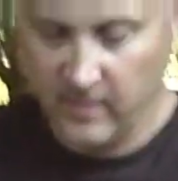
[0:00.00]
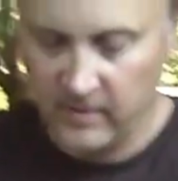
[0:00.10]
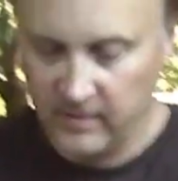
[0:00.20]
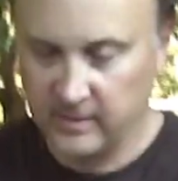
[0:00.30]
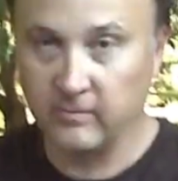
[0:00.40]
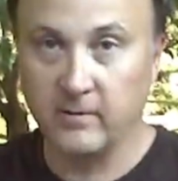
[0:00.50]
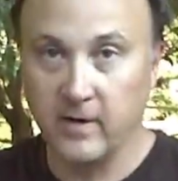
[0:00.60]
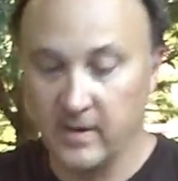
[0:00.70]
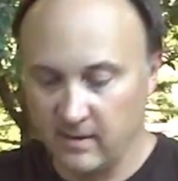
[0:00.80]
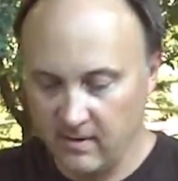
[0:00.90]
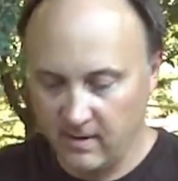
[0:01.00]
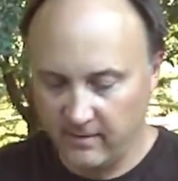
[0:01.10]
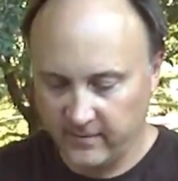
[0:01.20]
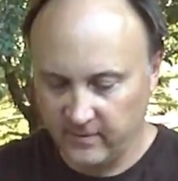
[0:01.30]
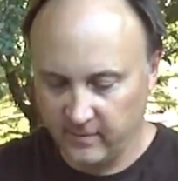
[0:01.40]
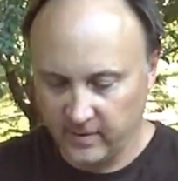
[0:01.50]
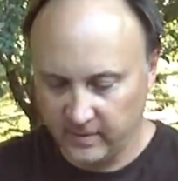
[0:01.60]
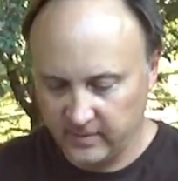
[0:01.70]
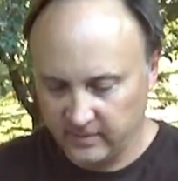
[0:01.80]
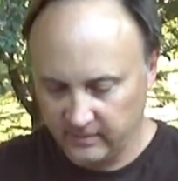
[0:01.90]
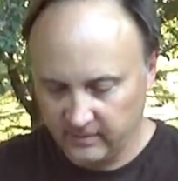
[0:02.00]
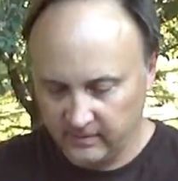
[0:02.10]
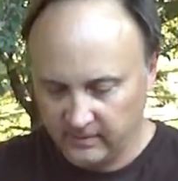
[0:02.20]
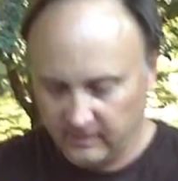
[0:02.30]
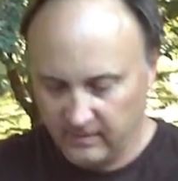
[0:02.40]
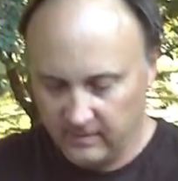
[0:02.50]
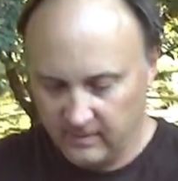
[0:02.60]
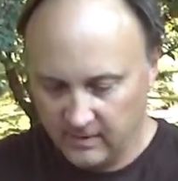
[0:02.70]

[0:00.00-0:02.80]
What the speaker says: but it's ready enough, so we're going to still do it here.